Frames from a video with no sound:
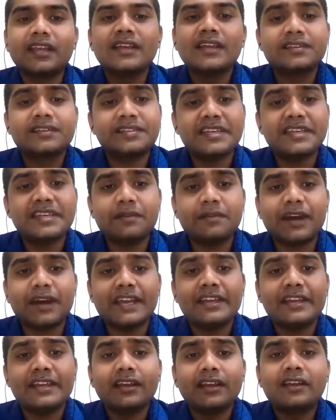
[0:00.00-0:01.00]

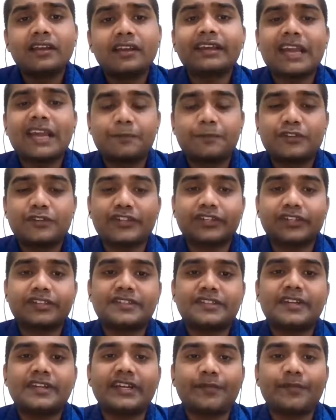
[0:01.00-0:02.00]
CMI captures
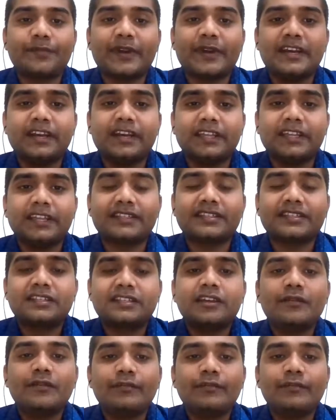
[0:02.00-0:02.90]
the dependence